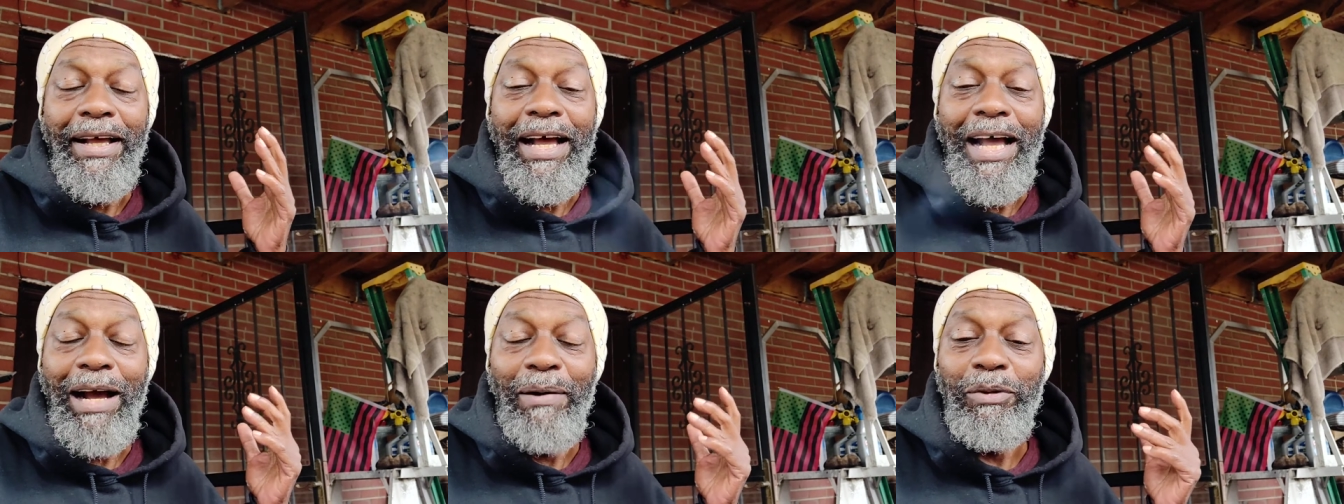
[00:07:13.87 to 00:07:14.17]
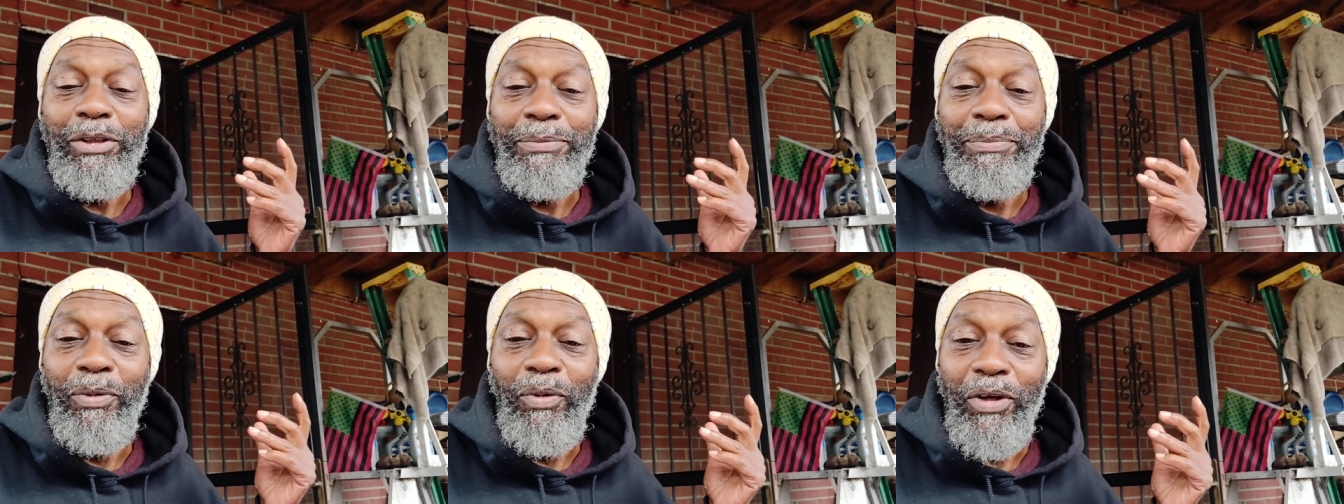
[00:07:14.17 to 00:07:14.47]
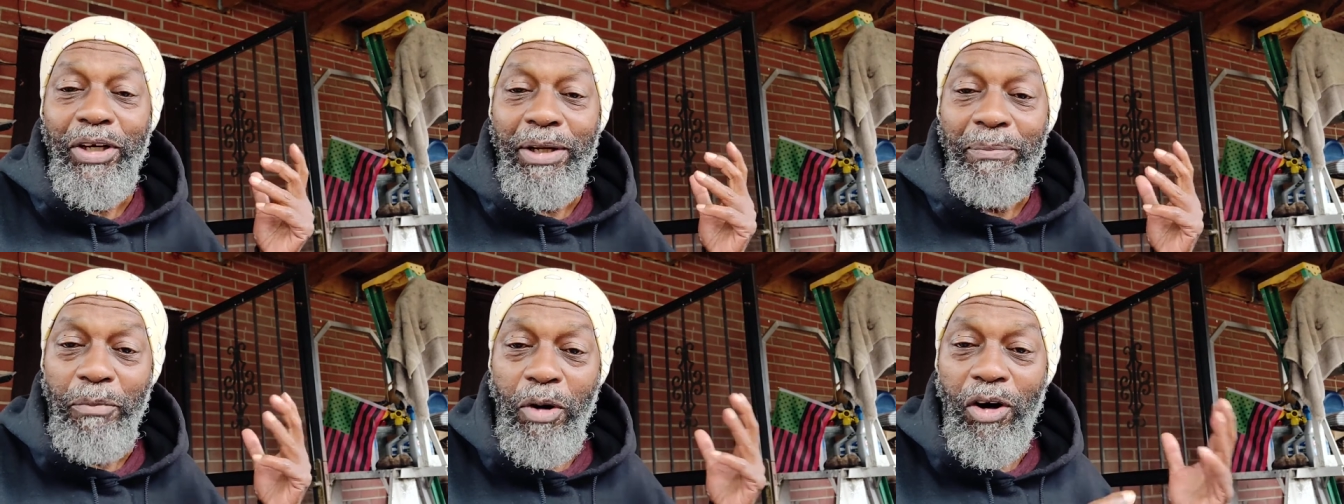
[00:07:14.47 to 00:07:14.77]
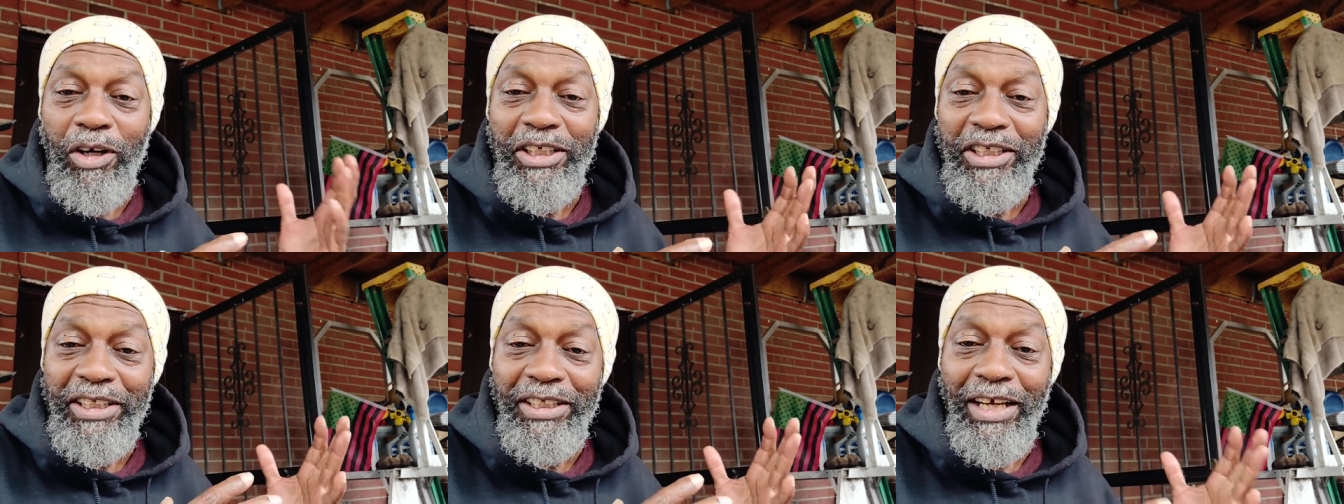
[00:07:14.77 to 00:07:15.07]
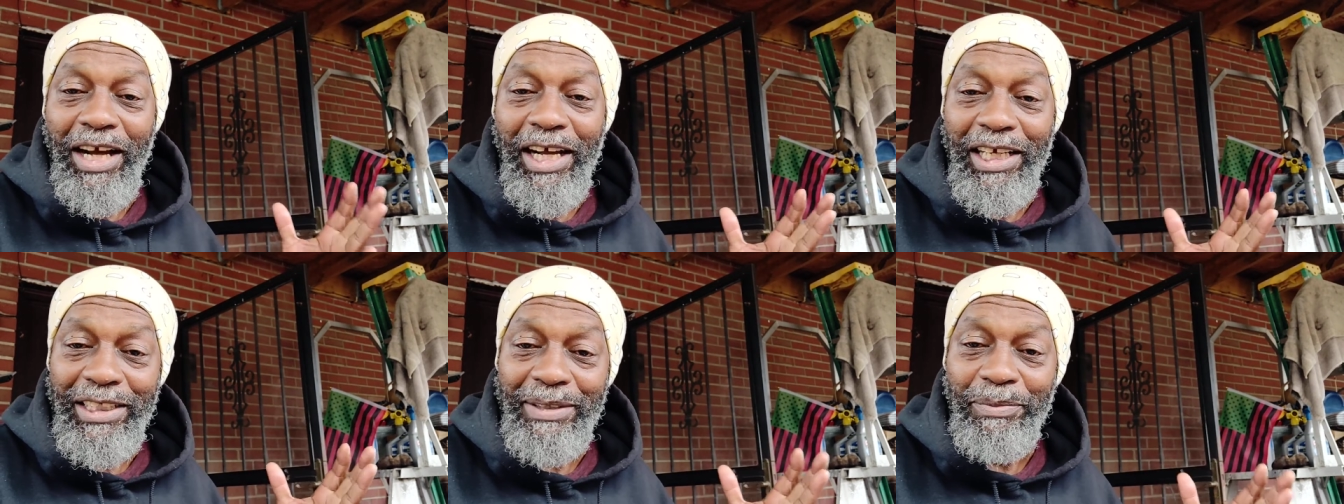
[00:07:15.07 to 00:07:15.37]
I was born at Morrisania
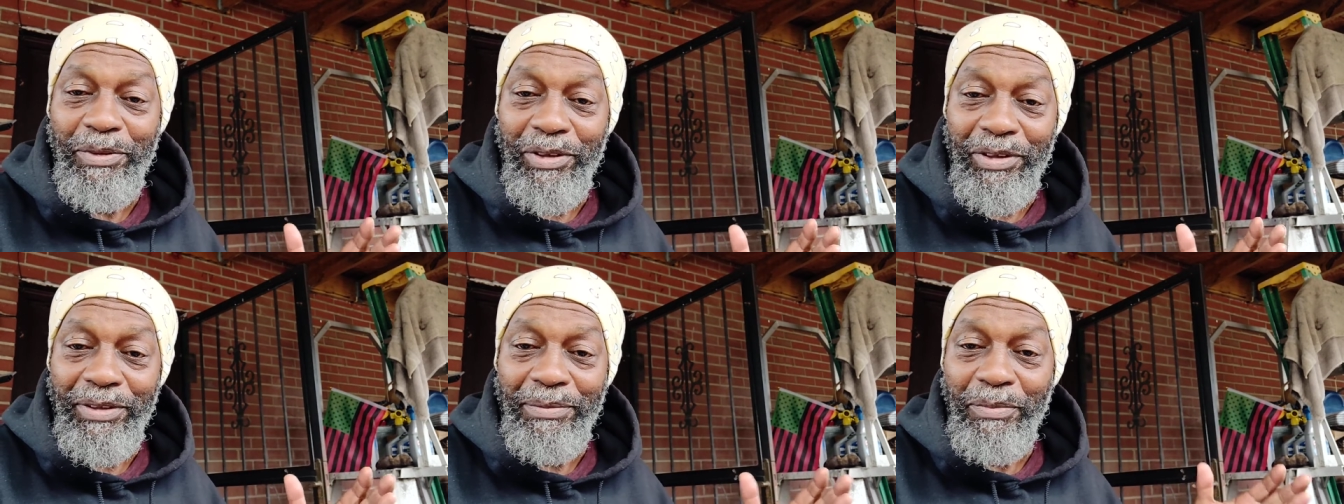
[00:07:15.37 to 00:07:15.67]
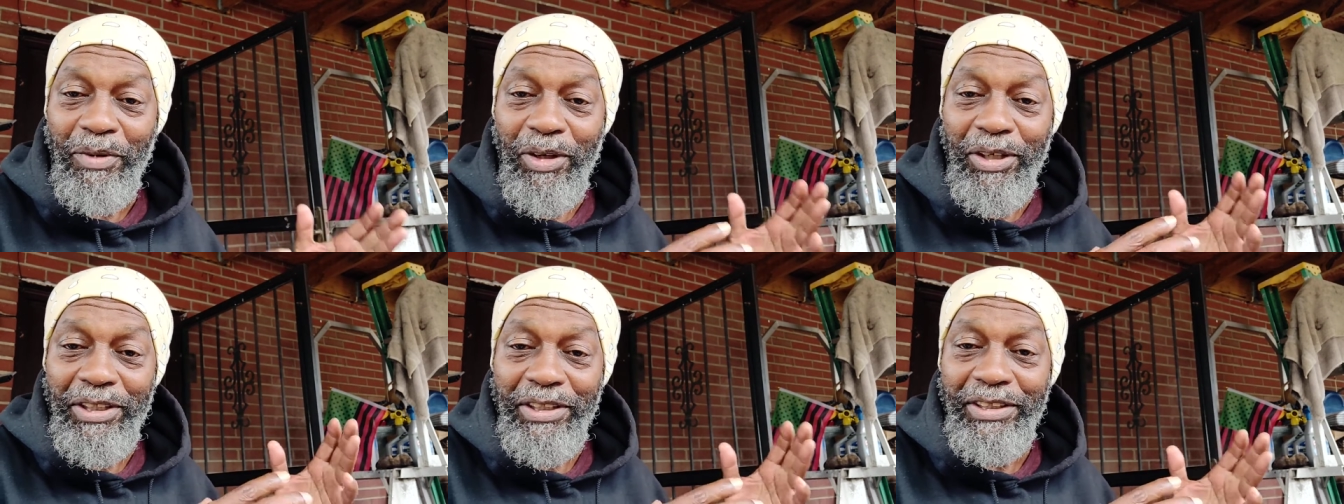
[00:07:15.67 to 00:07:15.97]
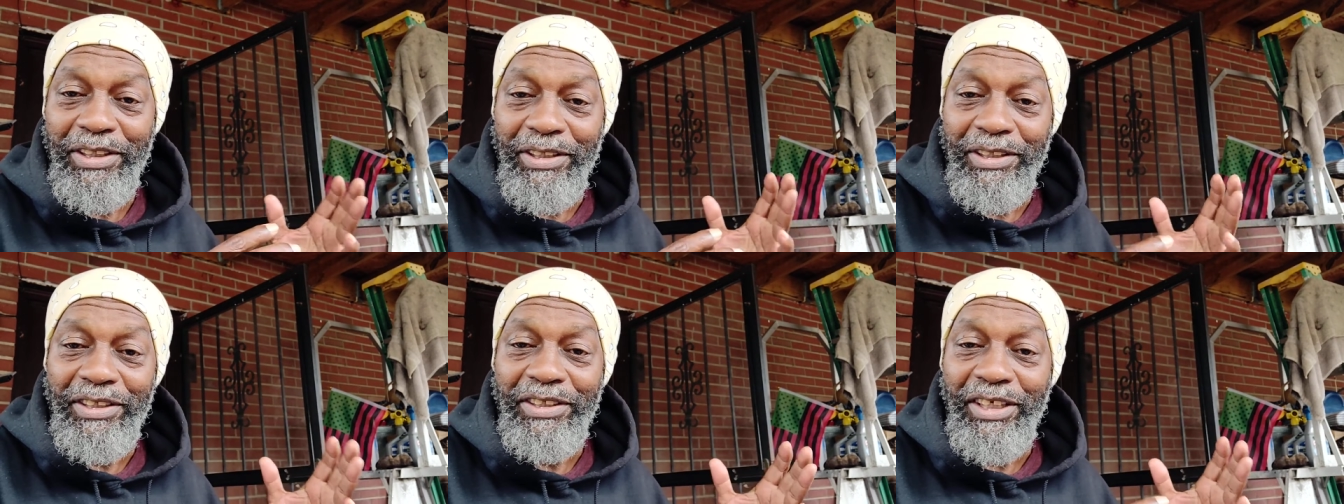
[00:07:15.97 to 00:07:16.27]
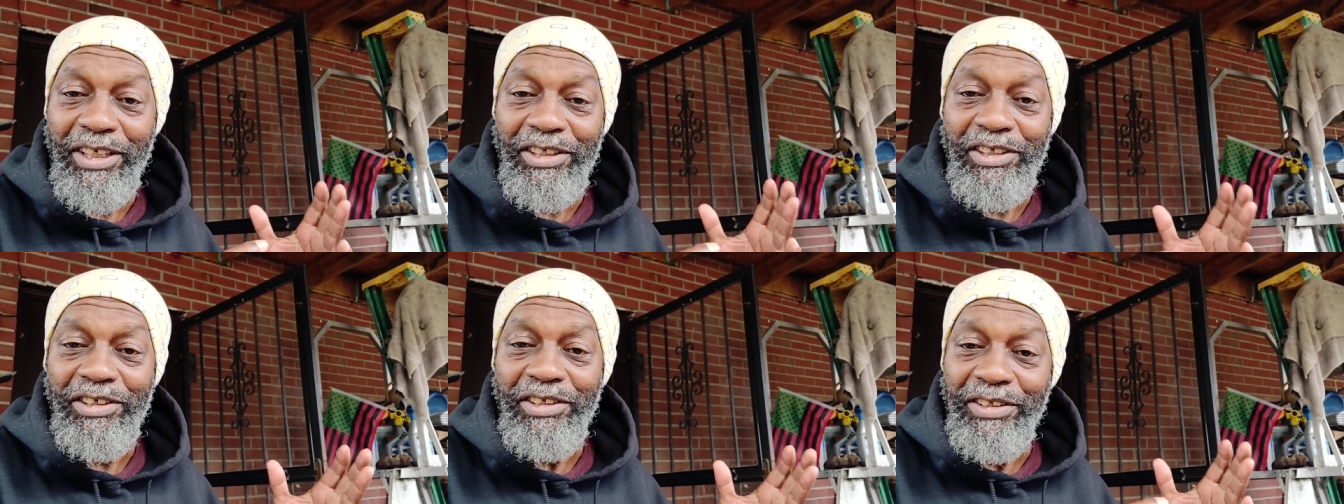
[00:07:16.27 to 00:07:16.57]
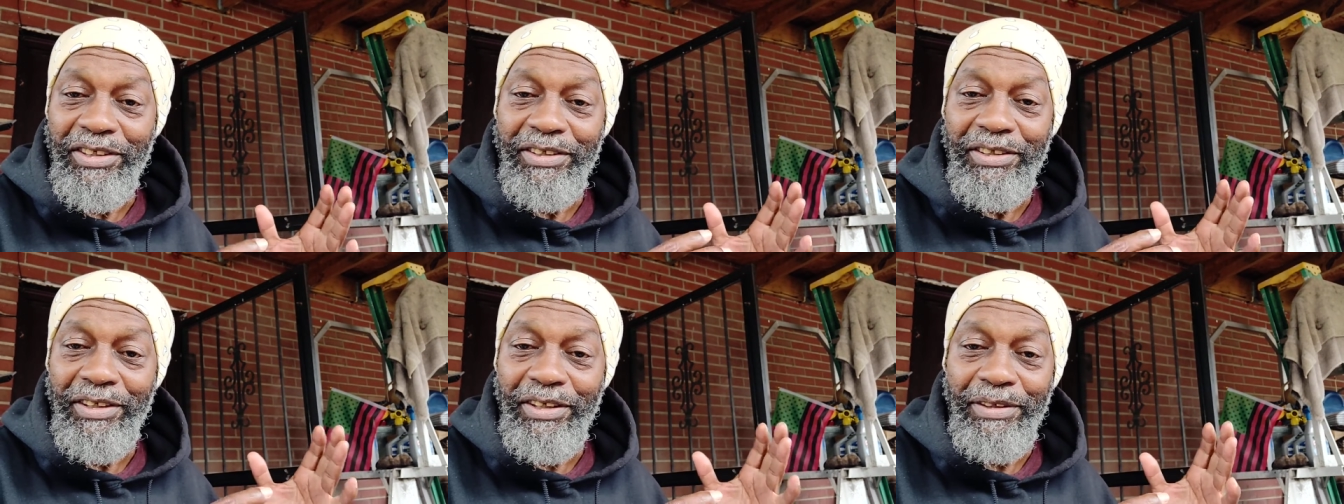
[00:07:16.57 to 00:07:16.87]
Hospital, the Morrisania section
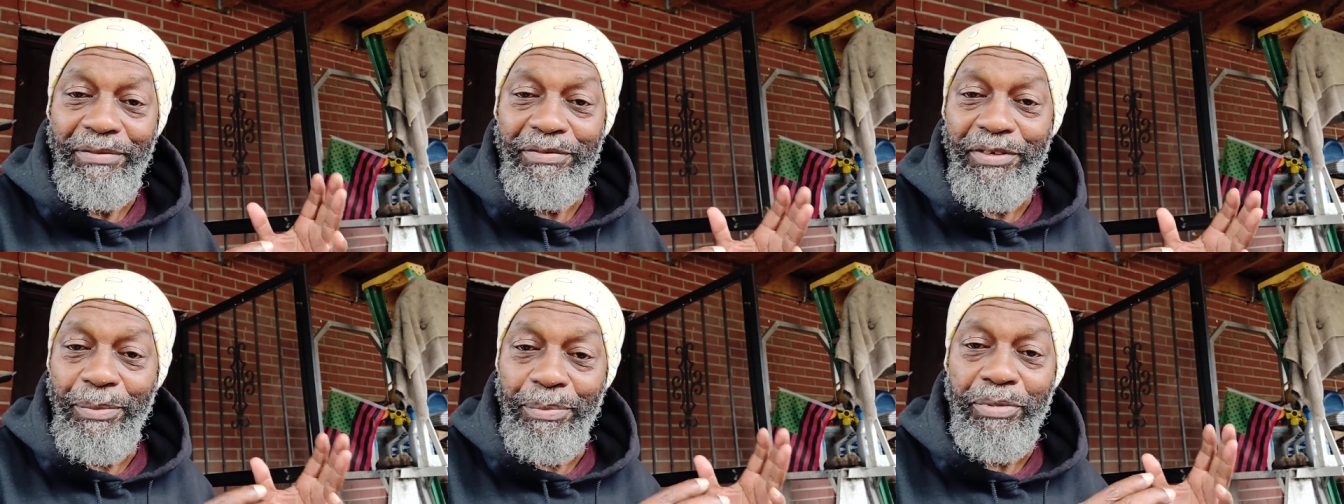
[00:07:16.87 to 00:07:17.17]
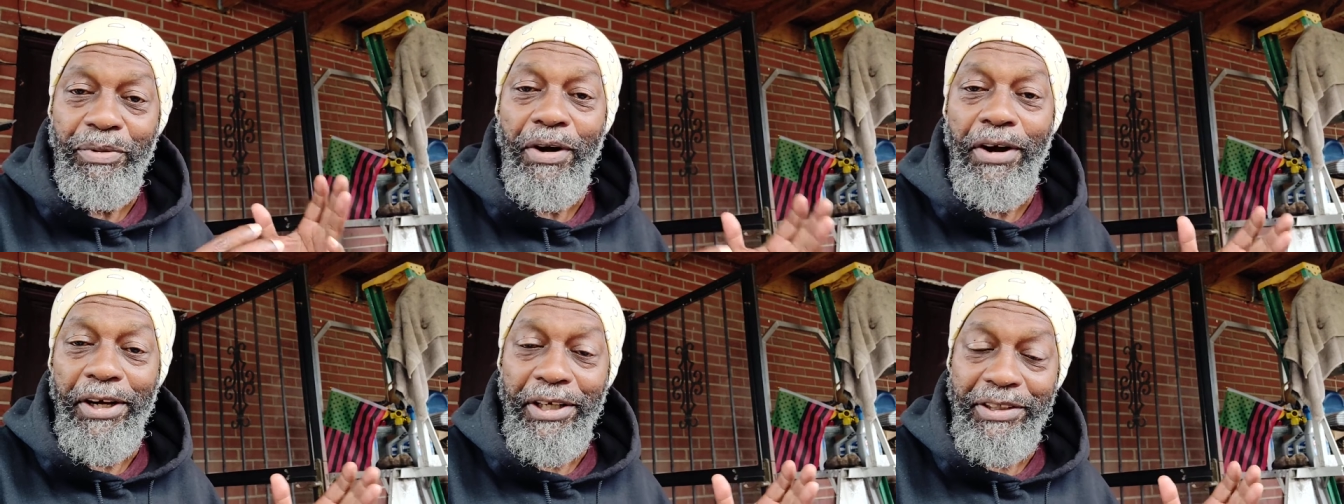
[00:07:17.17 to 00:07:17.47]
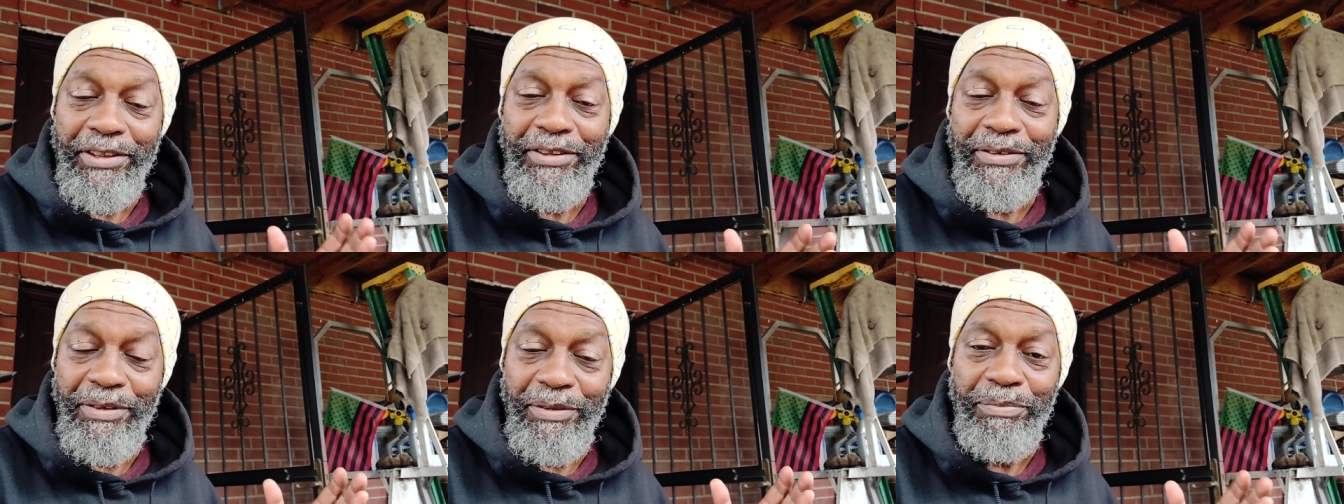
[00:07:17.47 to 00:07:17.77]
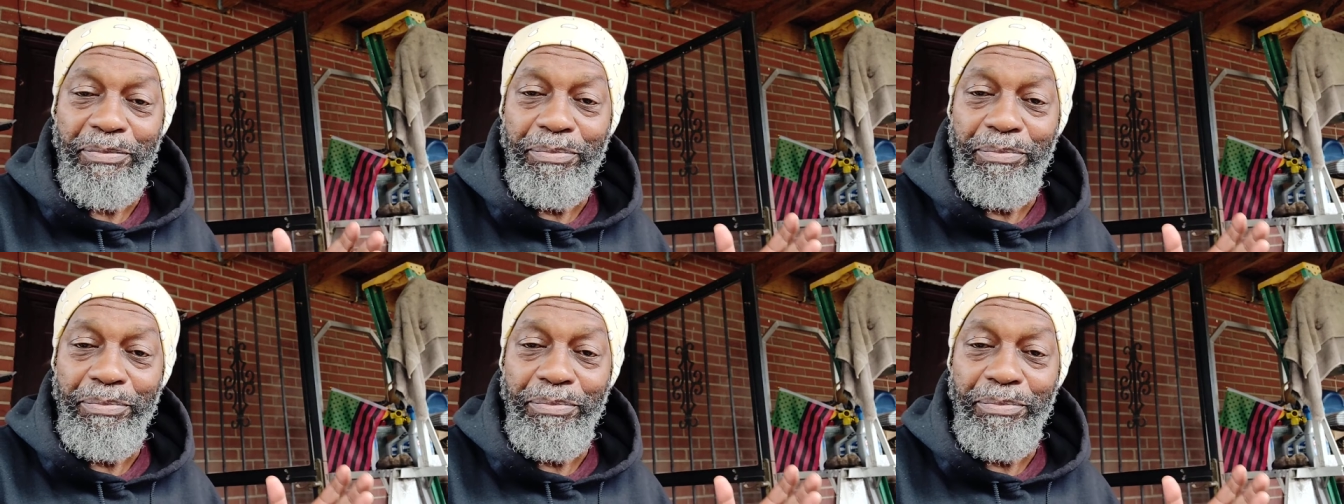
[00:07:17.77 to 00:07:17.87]
of the Bronx,